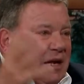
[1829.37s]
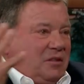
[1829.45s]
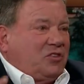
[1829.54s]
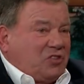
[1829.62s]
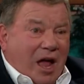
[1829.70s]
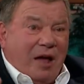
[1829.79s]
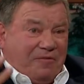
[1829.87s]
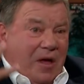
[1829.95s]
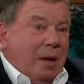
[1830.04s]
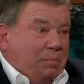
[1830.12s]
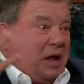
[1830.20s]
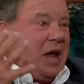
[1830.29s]
eat the stuff
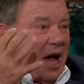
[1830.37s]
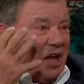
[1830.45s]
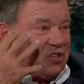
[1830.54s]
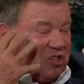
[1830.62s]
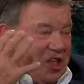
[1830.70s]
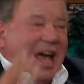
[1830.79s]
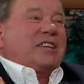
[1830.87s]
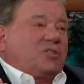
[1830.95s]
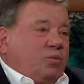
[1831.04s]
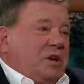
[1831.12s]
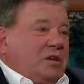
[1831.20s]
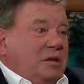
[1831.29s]
because
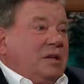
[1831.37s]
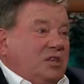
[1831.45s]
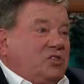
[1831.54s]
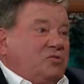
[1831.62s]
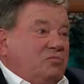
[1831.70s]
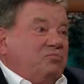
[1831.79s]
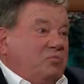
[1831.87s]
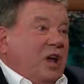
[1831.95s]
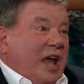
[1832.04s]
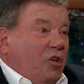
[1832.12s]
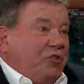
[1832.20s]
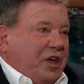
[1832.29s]
that's what is
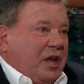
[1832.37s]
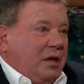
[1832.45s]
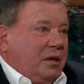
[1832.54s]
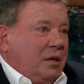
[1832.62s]
healthy.